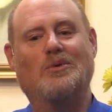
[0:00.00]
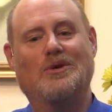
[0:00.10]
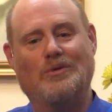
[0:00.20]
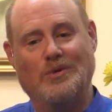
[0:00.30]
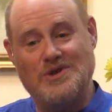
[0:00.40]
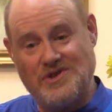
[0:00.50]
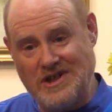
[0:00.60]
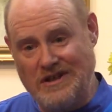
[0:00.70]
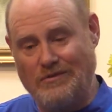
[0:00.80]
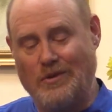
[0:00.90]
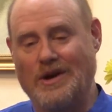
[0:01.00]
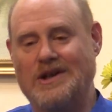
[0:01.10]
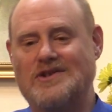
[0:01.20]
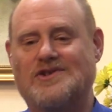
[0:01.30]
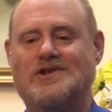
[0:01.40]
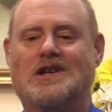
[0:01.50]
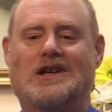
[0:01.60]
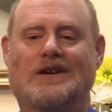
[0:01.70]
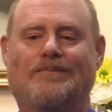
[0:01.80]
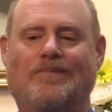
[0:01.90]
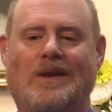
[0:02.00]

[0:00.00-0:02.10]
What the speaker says: will receive what he's seeking.